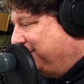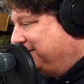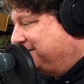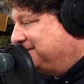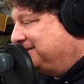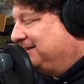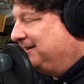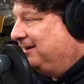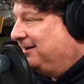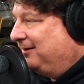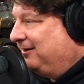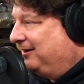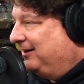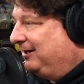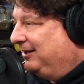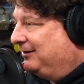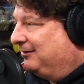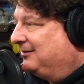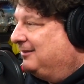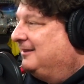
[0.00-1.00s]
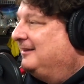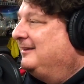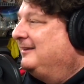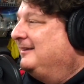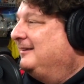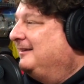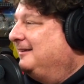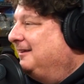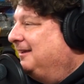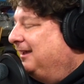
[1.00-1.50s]
and noticed it underneath.
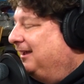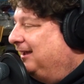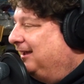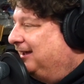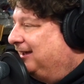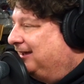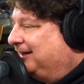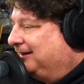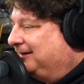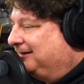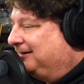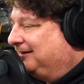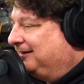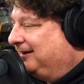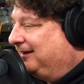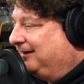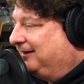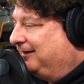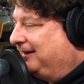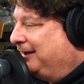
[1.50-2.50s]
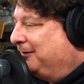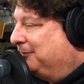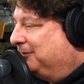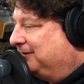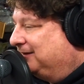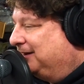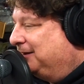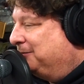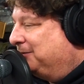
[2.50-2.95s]
And then that was